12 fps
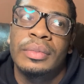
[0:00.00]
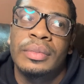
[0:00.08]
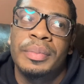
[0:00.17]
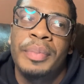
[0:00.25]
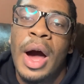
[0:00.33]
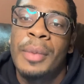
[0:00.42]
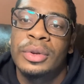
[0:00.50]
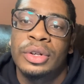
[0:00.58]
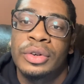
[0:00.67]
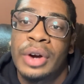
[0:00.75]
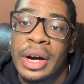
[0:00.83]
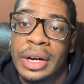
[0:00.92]

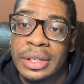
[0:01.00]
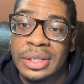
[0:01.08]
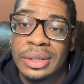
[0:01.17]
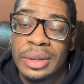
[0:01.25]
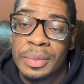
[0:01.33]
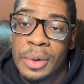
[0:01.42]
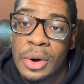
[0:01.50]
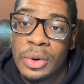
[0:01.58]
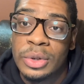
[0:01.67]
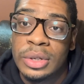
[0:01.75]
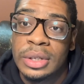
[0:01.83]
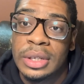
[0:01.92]
popularized the
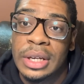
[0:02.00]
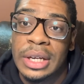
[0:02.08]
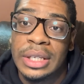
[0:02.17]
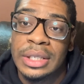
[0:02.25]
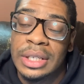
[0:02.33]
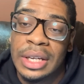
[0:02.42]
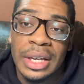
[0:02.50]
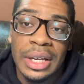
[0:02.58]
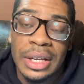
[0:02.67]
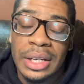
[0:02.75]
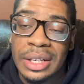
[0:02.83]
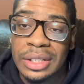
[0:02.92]
most is
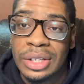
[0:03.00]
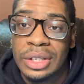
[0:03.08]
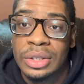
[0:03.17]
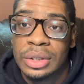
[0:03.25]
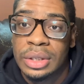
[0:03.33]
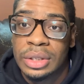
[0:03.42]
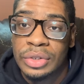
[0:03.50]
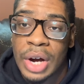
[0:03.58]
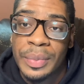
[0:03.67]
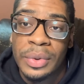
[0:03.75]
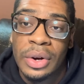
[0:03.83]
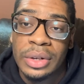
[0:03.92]
he's, he's, he's
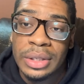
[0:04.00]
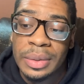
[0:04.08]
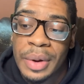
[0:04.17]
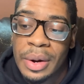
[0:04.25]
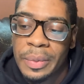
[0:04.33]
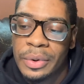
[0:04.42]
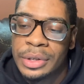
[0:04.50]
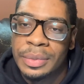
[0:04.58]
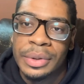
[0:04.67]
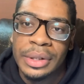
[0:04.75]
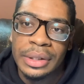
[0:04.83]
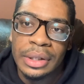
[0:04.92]
dropping all this amount of points,
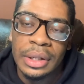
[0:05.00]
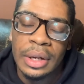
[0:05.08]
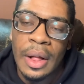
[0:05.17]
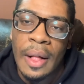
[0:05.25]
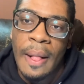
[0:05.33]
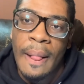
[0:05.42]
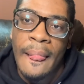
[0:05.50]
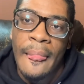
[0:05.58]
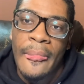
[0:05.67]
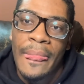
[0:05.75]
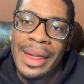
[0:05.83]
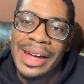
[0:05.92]
but
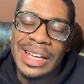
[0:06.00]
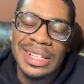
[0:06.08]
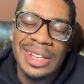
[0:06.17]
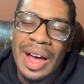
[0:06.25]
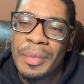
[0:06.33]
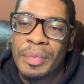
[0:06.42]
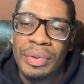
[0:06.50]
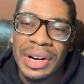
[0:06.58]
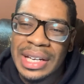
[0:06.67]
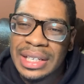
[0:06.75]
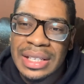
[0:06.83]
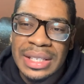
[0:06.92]
he's not
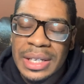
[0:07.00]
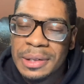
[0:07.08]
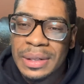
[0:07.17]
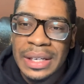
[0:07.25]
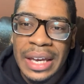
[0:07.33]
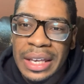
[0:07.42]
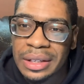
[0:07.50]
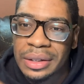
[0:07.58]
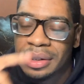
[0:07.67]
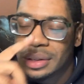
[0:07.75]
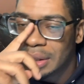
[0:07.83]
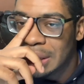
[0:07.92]
bringing the team
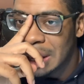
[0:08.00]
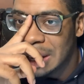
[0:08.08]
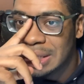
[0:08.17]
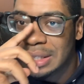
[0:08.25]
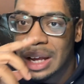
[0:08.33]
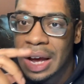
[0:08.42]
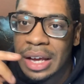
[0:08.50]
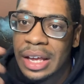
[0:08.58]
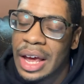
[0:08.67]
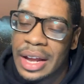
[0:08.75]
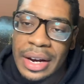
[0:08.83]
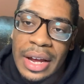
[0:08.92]
together. He's not,
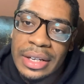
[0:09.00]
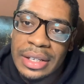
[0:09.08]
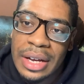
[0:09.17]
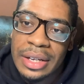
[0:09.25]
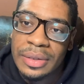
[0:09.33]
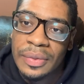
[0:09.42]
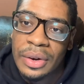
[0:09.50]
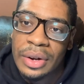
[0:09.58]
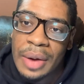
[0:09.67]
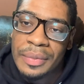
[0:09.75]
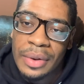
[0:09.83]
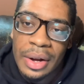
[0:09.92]
and, and it's not his fault.
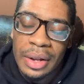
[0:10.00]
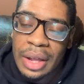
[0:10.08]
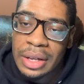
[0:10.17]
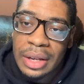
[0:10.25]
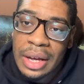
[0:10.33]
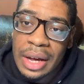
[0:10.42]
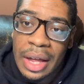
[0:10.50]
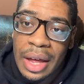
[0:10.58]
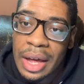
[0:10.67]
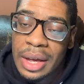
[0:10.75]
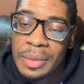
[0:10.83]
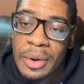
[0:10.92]
I'm like, like, I, like
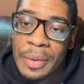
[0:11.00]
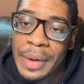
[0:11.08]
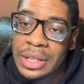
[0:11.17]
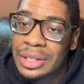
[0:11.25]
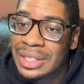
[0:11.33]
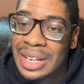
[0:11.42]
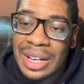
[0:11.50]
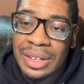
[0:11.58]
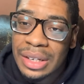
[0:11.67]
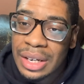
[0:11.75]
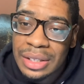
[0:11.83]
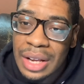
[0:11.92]
I keep going back to there's
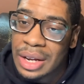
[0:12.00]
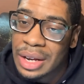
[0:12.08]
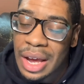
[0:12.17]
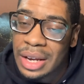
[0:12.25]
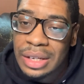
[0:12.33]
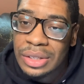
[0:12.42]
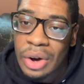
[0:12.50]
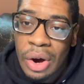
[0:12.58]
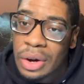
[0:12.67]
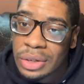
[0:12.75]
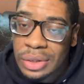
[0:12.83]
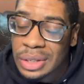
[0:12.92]
not, there's not any
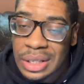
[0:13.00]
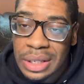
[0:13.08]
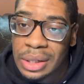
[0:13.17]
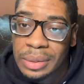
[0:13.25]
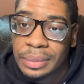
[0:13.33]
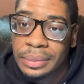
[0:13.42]
dogs on the team.